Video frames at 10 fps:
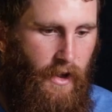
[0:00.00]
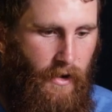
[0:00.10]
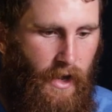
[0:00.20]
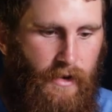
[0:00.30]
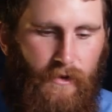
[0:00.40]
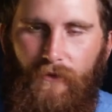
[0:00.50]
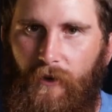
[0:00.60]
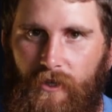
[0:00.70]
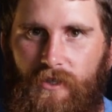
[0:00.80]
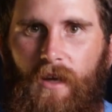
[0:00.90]
Alright,
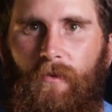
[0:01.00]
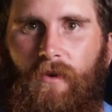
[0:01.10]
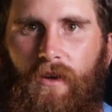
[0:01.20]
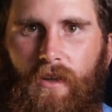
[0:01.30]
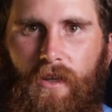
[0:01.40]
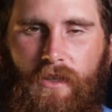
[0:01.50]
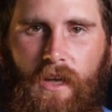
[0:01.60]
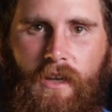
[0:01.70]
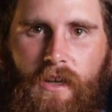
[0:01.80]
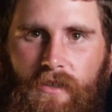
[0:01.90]
first up we've got on the
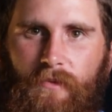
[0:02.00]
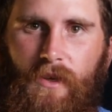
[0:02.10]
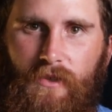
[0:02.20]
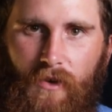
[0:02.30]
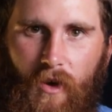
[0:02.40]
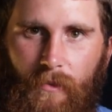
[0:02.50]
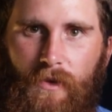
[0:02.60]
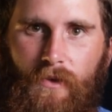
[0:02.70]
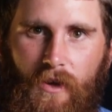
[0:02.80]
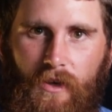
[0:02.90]
agenda is the most
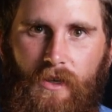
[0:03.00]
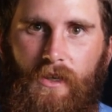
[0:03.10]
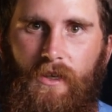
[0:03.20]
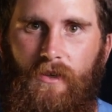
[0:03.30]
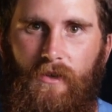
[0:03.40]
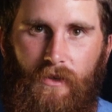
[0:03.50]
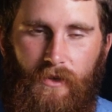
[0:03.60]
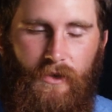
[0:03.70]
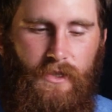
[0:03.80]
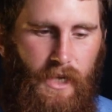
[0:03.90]
common lure
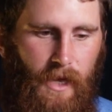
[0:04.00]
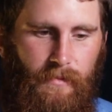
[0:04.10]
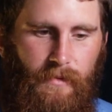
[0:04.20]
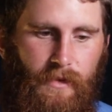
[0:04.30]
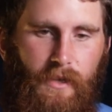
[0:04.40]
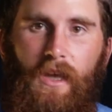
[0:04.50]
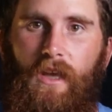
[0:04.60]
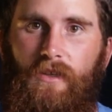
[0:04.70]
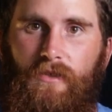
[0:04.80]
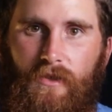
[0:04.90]
type
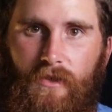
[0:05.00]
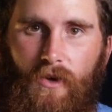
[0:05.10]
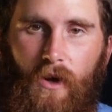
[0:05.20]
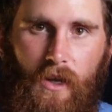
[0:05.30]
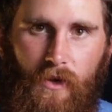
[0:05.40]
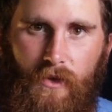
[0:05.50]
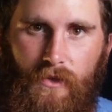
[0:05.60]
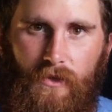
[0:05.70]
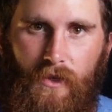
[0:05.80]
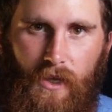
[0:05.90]
is the trolling
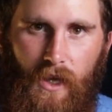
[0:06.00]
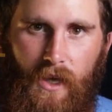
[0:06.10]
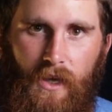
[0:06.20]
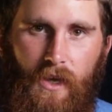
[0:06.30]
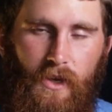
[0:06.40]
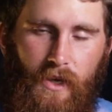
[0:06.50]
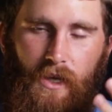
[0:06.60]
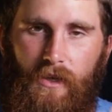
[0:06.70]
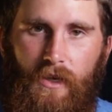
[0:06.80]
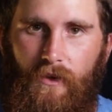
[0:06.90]
lures. Okay, you
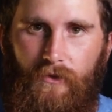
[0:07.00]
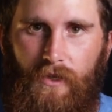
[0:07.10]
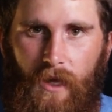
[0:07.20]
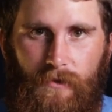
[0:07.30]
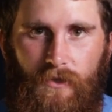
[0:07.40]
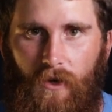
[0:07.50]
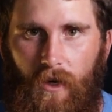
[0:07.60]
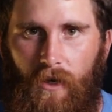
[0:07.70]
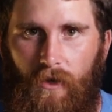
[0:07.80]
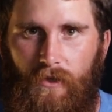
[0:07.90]
get three different types of
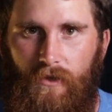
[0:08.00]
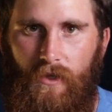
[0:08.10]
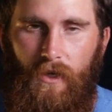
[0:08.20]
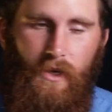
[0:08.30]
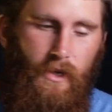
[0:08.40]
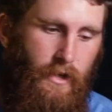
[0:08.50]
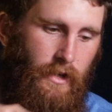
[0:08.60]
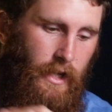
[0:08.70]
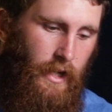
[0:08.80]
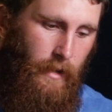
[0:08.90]
trolling lures.
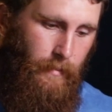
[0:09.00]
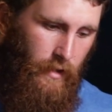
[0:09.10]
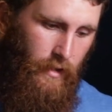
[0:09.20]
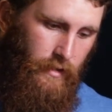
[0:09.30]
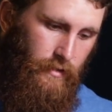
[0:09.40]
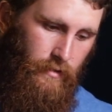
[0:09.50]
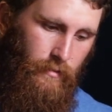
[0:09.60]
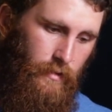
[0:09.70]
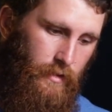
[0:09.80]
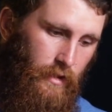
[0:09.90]
You get lipped lures,
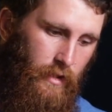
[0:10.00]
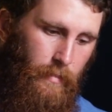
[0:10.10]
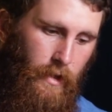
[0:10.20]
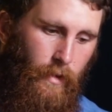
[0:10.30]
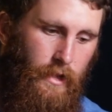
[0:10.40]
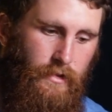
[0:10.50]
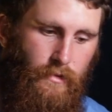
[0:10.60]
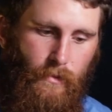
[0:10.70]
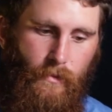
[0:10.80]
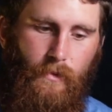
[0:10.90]
which are the big
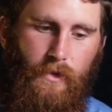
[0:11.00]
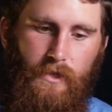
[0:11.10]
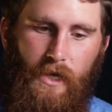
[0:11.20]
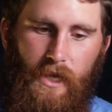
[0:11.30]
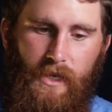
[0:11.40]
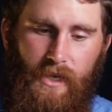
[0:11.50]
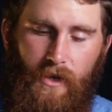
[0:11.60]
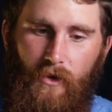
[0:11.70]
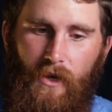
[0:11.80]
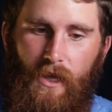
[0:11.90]
ones with a
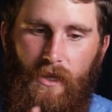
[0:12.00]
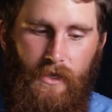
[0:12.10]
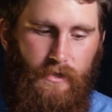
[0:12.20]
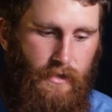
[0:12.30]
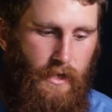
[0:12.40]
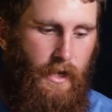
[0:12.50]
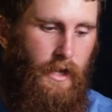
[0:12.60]
gigantic lure like this.